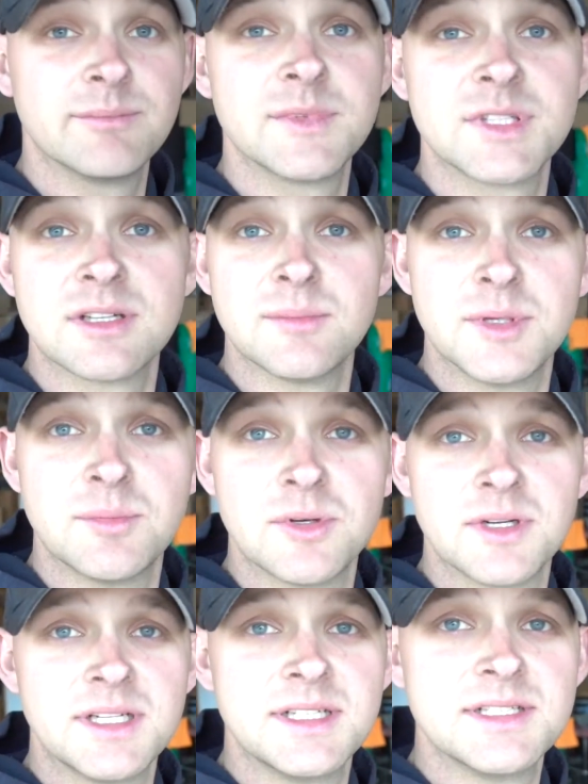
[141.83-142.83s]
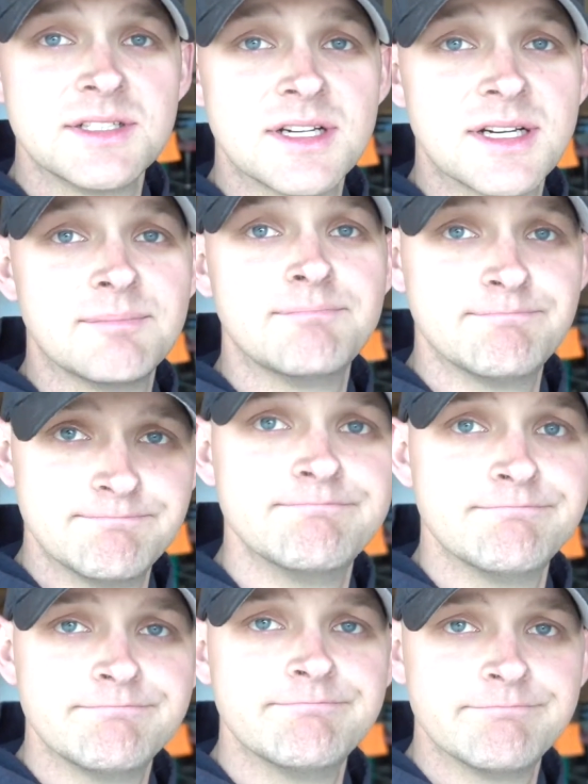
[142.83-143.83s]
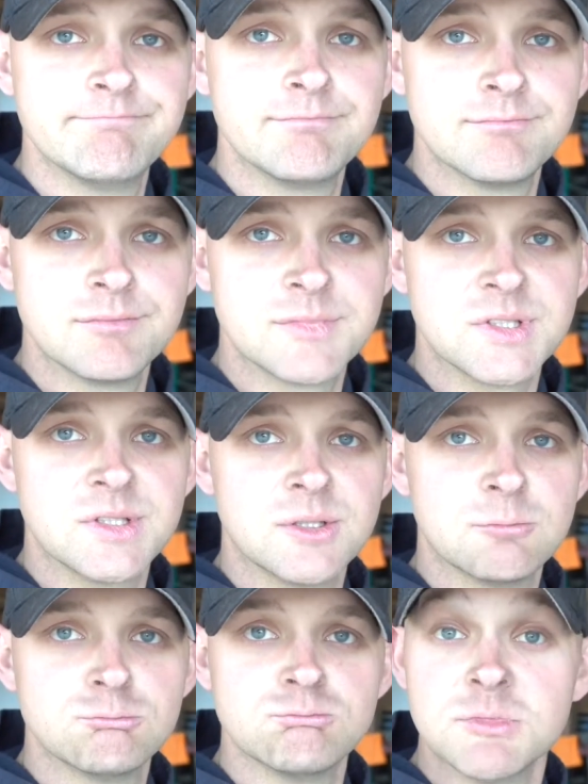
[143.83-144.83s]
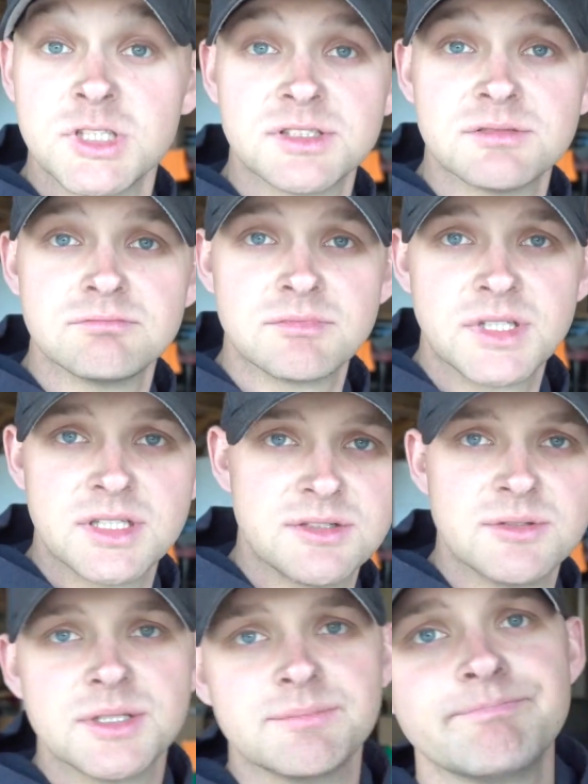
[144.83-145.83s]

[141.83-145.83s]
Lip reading: it's going to be a pretty easy job. So let's get to it.